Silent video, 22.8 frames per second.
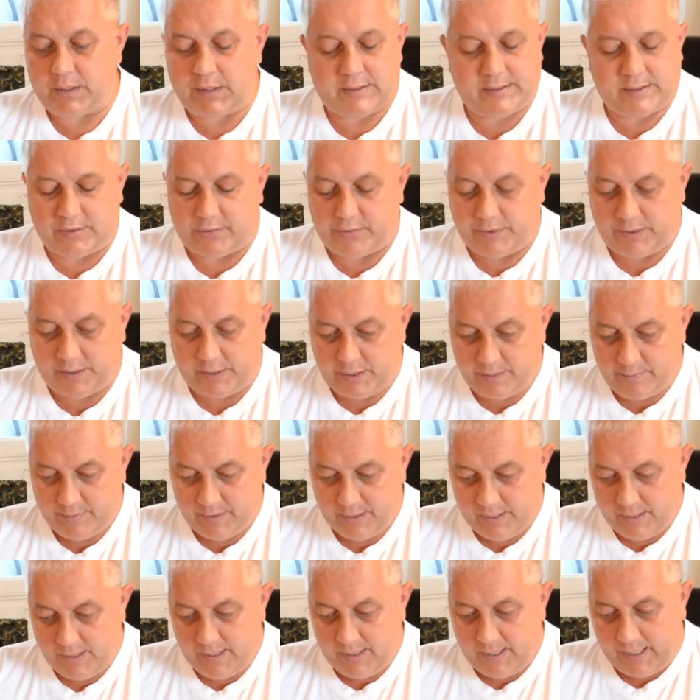I said okay,
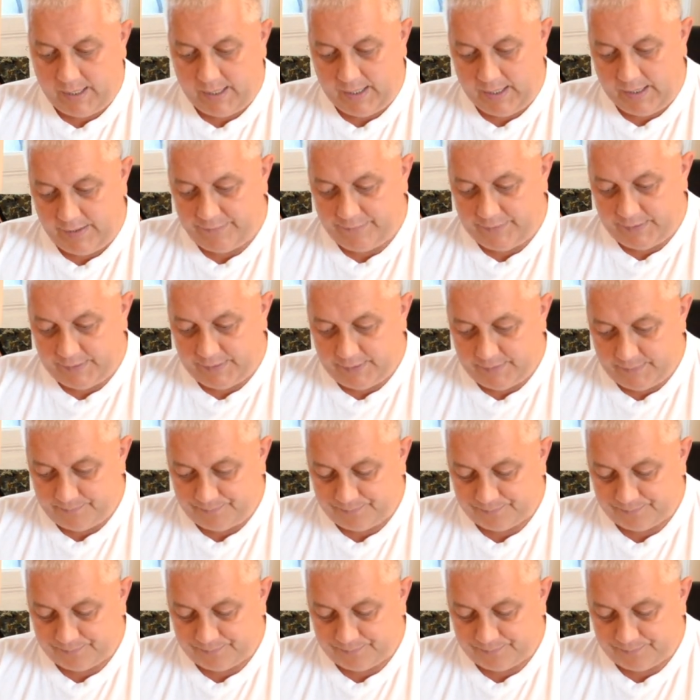I left it.